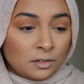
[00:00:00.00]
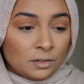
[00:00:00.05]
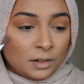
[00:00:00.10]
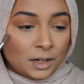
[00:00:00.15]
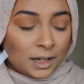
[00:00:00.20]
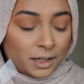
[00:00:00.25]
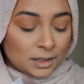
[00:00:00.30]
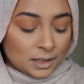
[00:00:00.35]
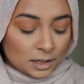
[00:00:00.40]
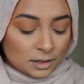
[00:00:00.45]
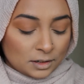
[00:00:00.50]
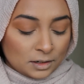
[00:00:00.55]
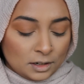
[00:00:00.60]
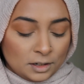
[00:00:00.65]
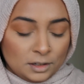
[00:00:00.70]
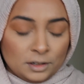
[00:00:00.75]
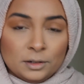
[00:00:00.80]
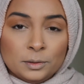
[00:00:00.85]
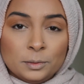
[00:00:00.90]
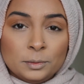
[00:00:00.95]
I really like that
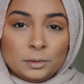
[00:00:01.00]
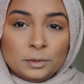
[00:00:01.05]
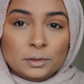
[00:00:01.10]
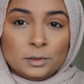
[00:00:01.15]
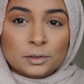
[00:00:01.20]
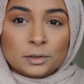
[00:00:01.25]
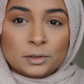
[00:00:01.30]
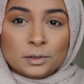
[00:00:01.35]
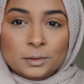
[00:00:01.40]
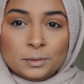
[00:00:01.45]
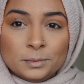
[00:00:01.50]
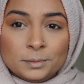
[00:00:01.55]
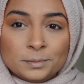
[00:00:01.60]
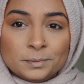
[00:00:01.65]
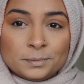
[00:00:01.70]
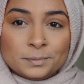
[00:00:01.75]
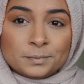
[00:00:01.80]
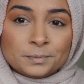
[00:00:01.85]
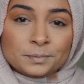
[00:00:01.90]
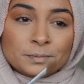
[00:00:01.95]
colour, you know, looks good.
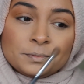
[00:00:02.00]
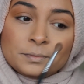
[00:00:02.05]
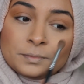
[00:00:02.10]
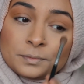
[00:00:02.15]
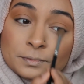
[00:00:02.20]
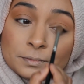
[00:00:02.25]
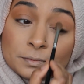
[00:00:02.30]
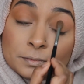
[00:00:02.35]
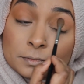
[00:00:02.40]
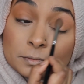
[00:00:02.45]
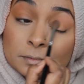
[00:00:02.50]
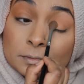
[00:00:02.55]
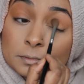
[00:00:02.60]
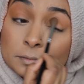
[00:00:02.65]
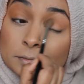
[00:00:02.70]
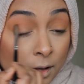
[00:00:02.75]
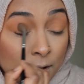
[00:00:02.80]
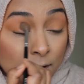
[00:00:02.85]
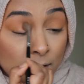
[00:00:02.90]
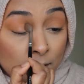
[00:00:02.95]

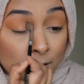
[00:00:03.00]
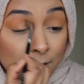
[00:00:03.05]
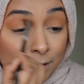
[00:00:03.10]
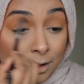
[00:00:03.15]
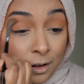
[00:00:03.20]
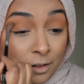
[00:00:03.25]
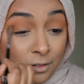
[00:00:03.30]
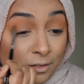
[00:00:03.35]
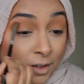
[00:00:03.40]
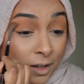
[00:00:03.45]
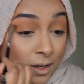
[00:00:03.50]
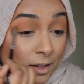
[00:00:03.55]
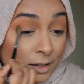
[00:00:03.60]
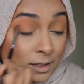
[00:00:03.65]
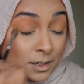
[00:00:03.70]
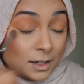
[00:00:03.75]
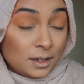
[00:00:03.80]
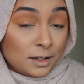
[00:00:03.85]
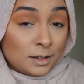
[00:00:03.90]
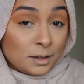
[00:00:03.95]
Love it.
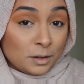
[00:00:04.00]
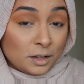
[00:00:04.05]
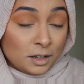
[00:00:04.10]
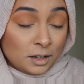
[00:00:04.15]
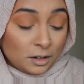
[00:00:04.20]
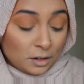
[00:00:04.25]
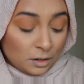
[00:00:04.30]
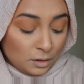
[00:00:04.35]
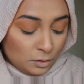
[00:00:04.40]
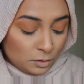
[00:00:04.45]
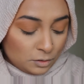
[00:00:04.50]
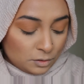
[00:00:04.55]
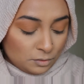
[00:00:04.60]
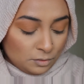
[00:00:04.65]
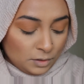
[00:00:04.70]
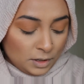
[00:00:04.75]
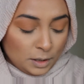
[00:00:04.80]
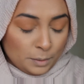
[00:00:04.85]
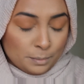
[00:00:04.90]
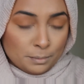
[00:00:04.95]
It's like it looks
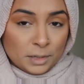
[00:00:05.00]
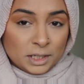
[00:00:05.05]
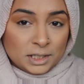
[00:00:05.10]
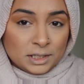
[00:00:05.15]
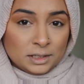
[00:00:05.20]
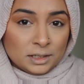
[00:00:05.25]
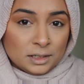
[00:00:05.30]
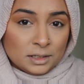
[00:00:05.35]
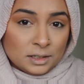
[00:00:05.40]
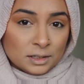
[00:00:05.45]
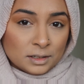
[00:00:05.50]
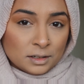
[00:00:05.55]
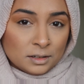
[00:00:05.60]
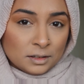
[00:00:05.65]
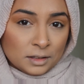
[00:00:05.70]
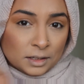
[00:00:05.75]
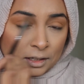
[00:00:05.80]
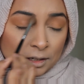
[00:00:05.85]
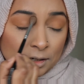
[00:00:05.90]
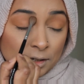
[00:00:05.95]
really mustard
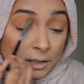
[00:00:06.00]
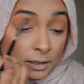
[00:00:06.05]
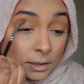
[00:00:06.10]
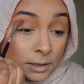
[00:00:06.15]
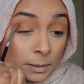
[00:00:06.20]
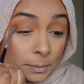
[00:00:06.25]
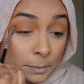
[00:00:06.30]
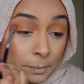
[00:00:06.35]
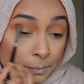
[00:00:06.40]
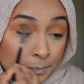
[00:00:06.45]
on the eyes.